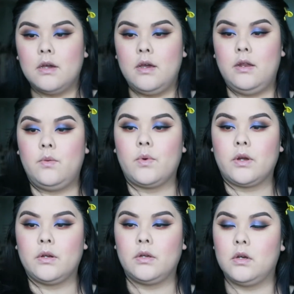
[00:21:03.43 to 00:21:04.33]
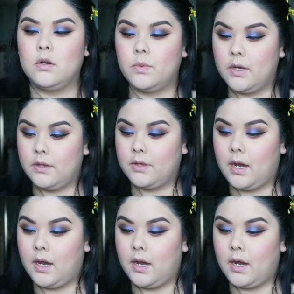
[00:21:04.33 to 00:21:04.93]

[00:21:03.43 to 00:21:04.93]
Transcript: And then we're gonna go with